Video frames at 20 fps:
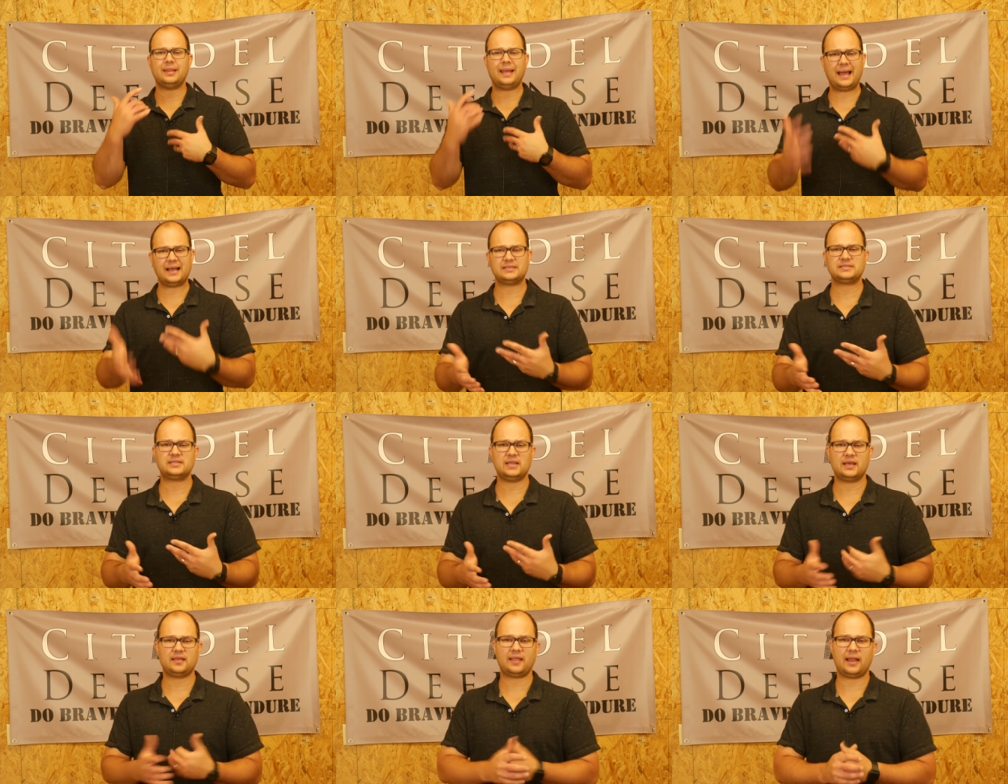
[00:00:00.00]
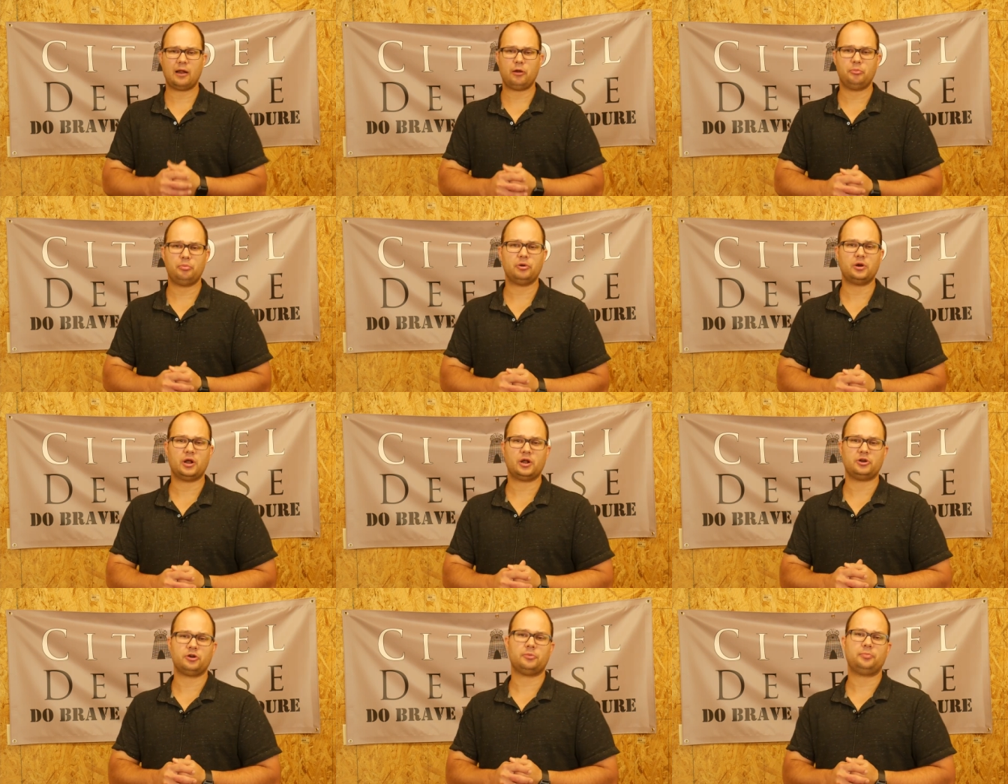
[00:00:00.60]
Last thing that I would
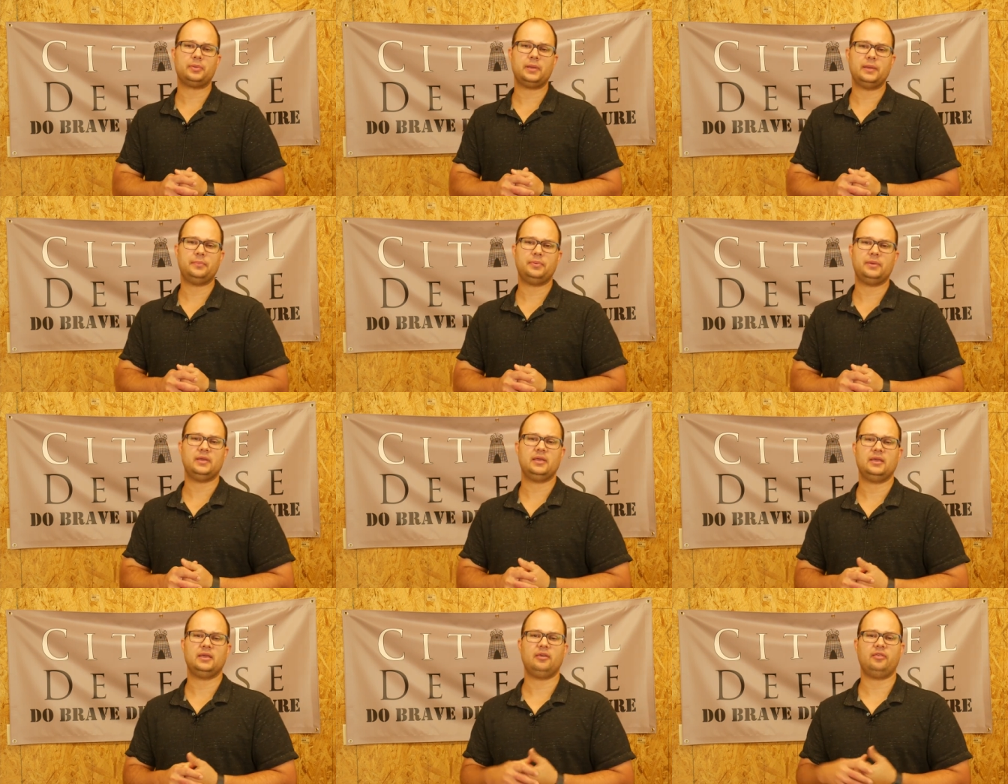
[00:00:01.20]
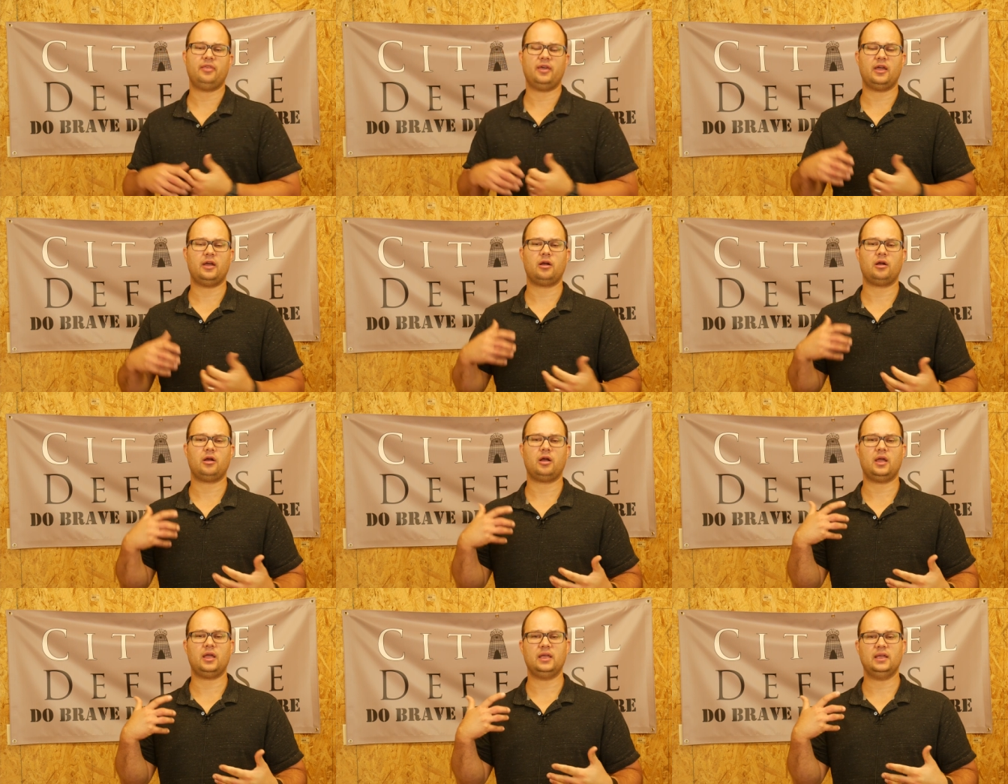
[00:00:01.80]
put under PPE
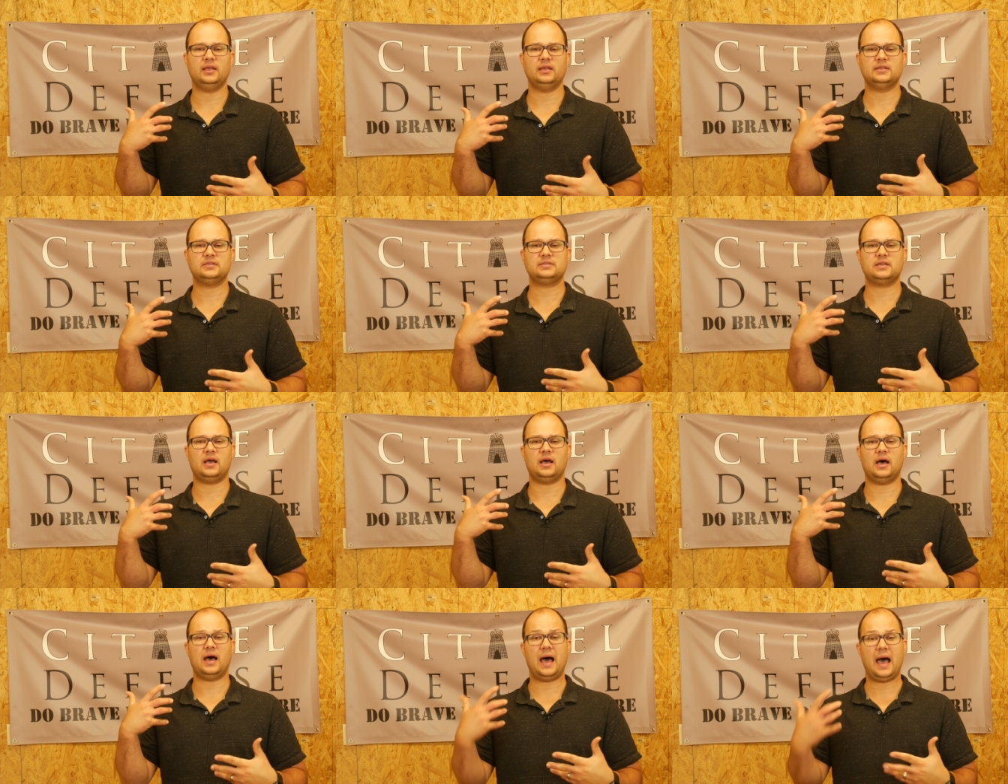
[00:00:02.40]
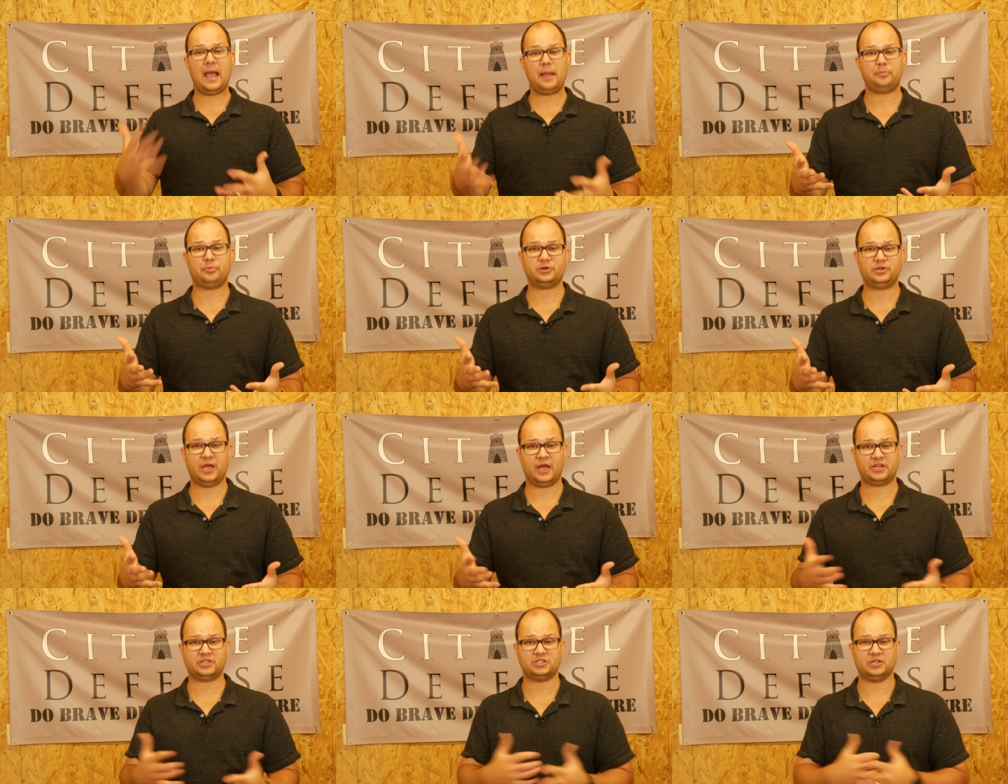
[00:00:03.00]
there is uh, eye
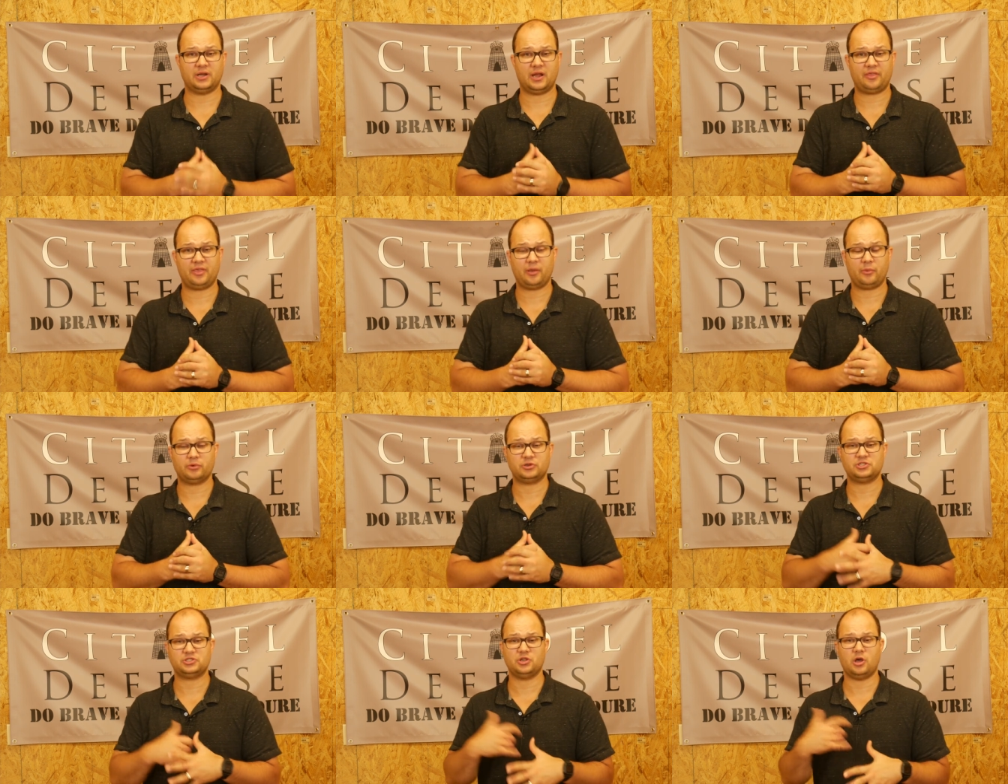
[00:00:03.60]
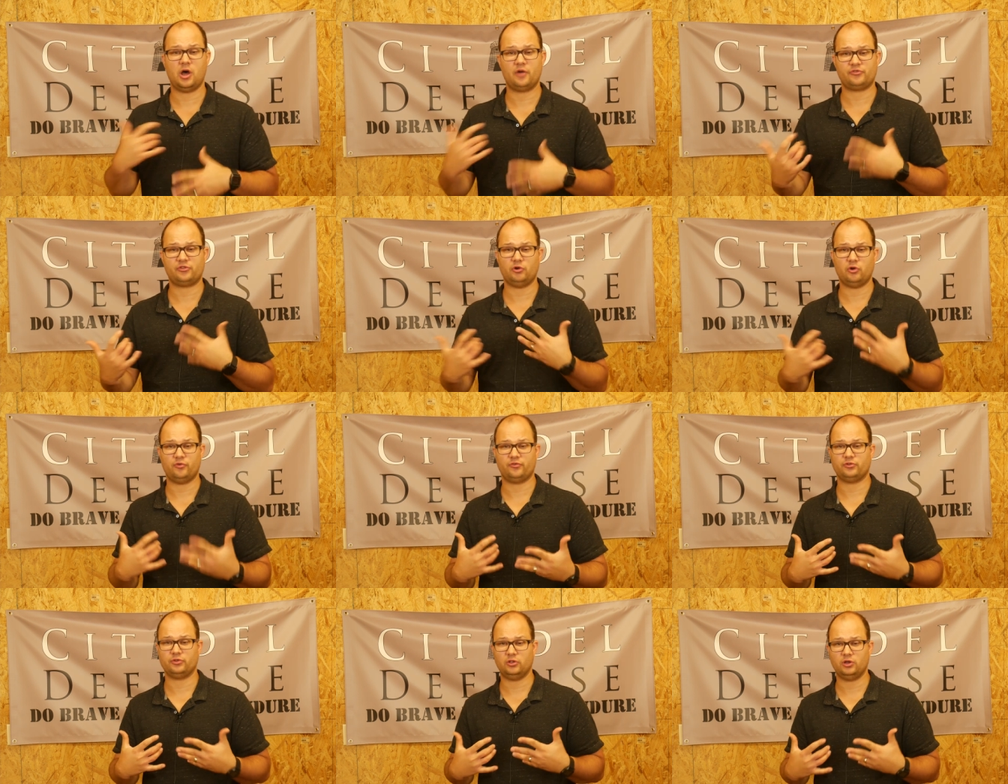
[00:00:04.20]
protection, I think, which is often
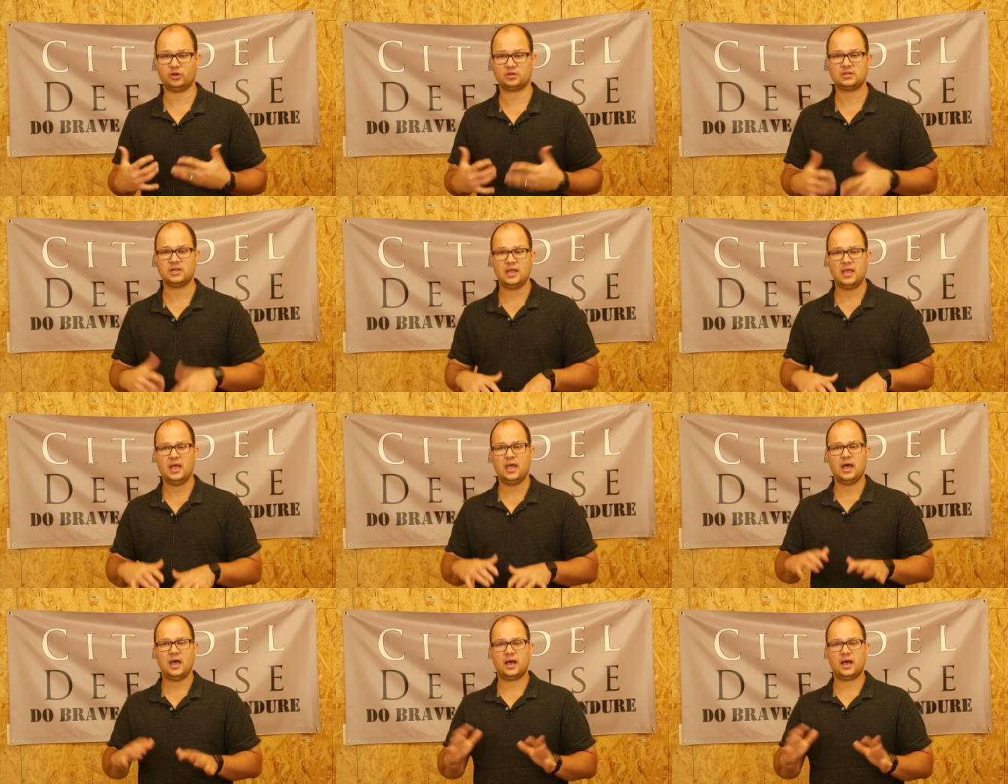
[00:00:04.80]
overlooked.